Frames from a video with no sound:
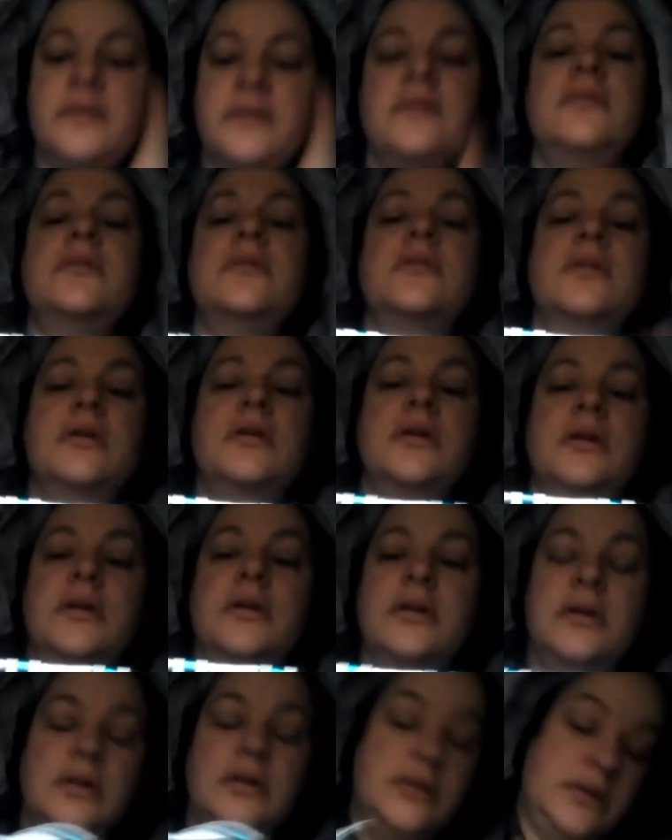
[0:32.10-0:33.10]

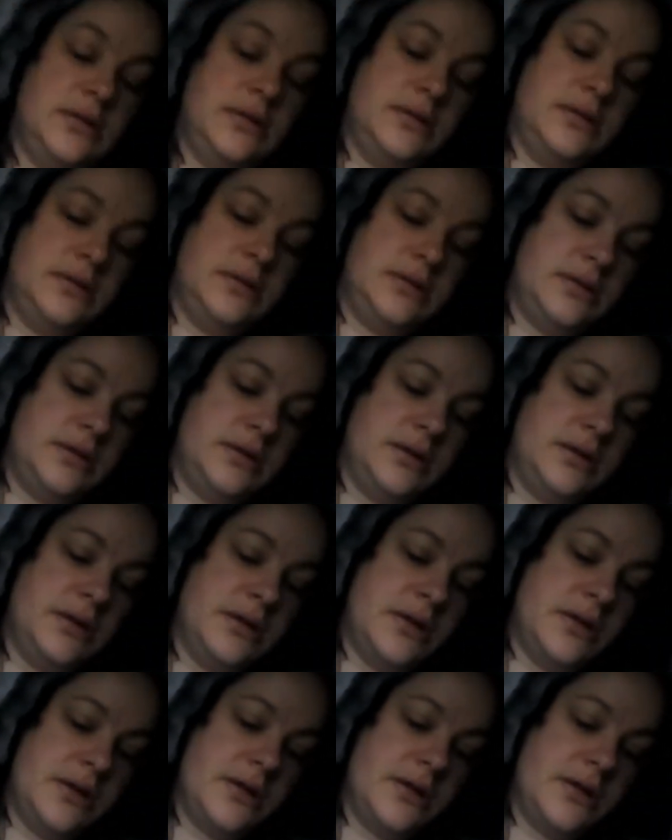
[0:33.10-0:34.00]
No one is speaking in this clip.